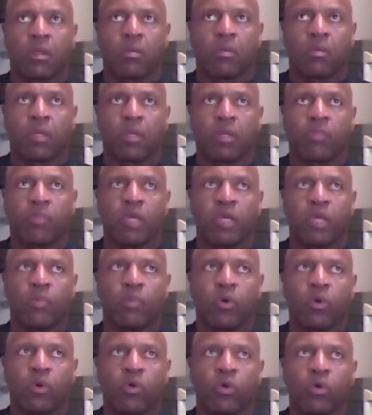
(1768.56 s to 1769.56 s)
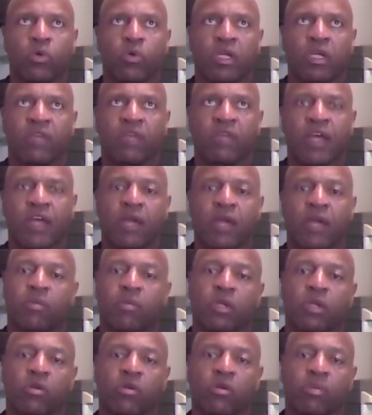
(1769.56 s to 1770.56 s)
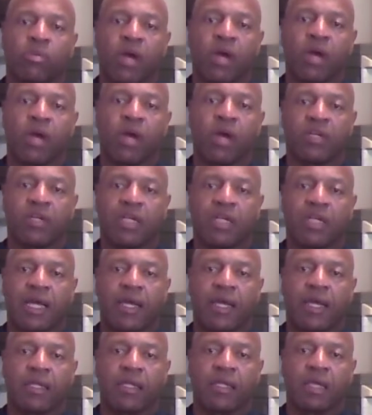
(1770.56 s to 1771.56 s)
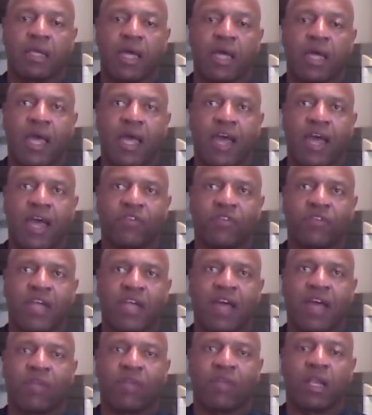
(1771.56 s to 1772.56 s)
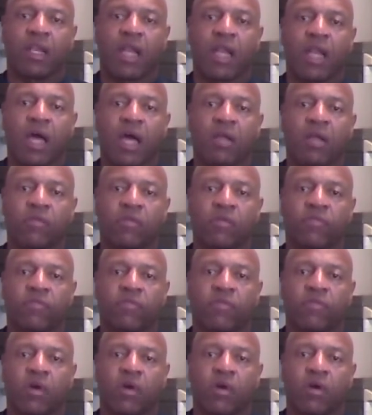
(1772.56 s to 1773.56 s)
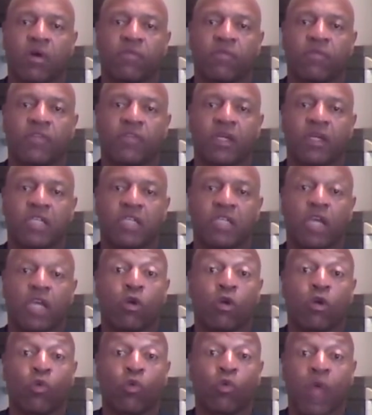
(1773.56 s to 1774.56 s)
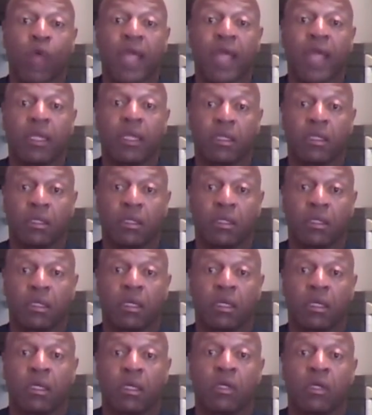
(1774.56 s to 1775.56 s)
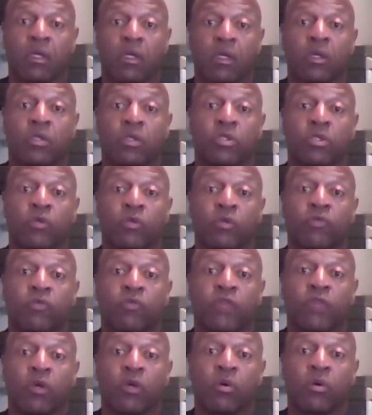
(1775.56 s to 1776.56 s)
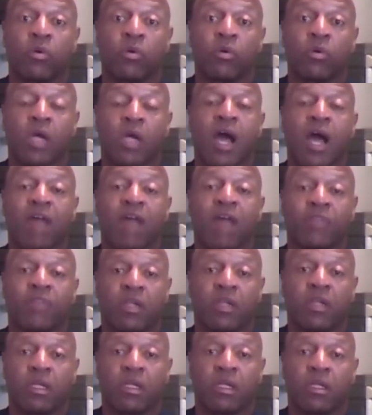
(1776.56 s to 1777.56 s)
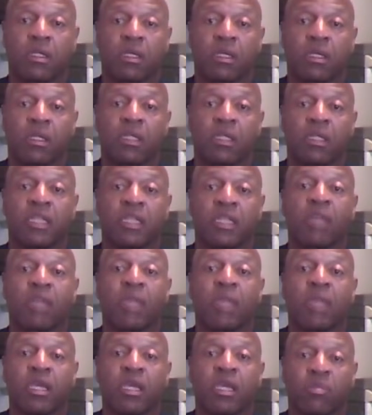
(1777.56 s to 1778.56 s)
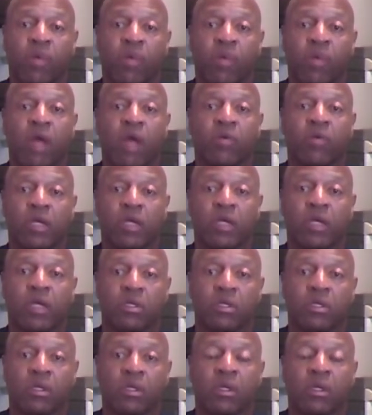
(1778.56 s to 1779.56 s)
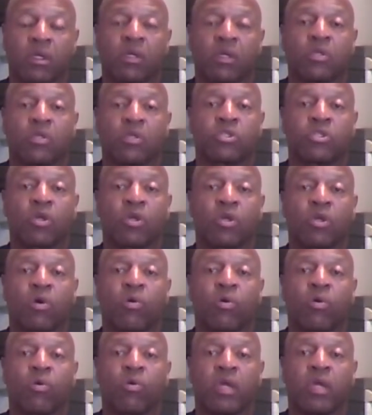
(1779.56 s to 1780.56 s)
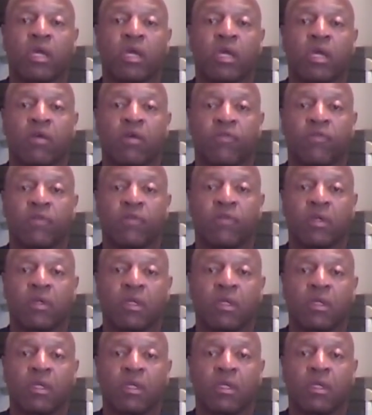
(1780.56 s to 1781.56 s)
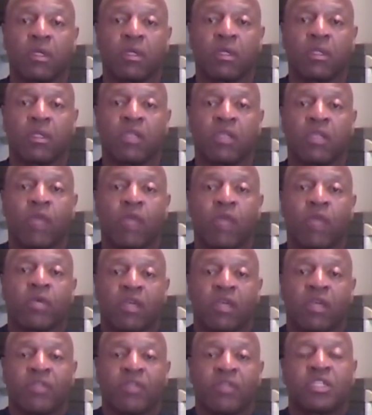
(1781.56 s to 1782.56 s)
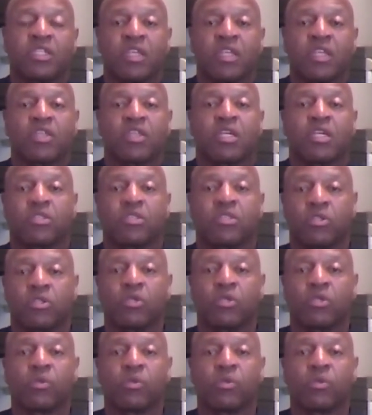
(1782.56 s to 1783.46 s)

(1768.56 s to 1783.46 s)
people who live at or below the poverty line have to have a lot of their day go right to feel confident that they're making progress. So if they were given 10 things to do